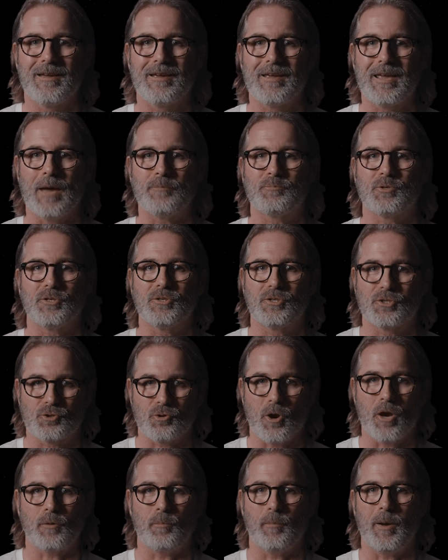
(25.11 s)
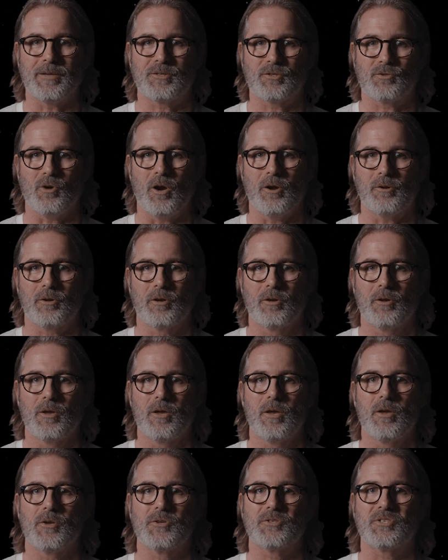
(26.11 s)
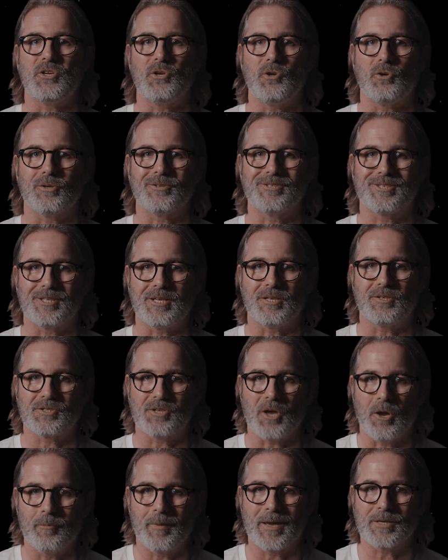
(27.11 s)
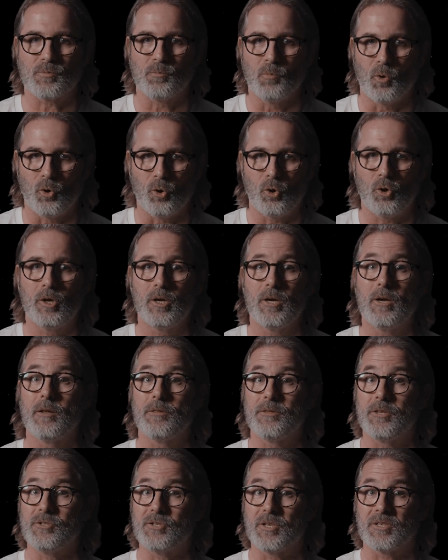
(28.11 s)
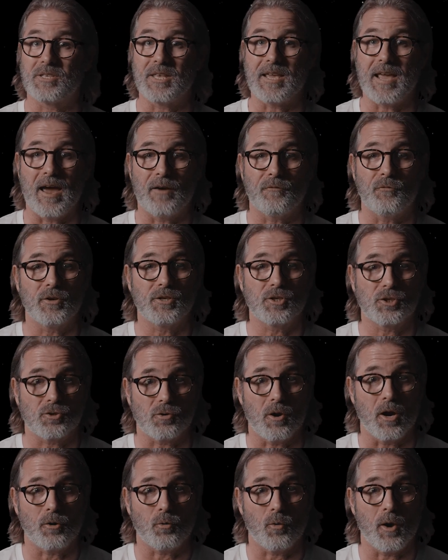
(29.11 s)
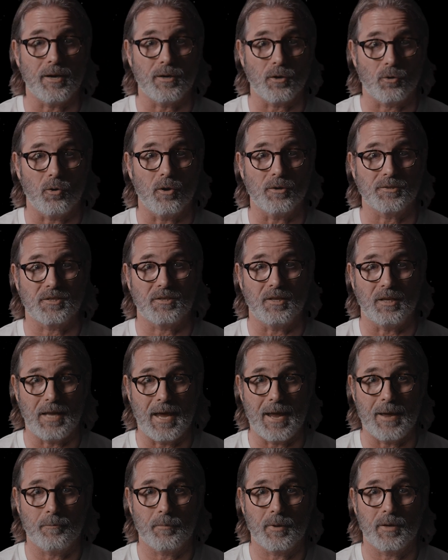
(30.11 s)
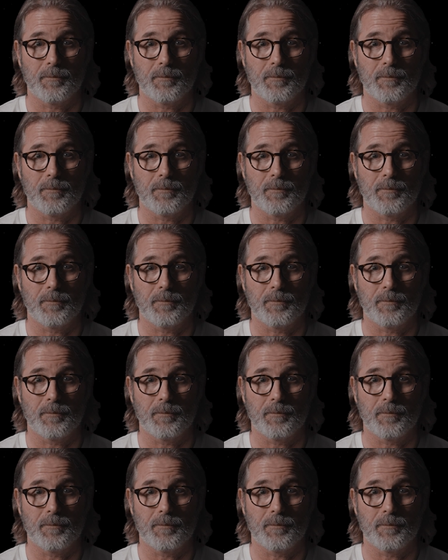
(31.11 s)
captured stroke by stroke, so you can see so much more than just the average stroke rate across the lap.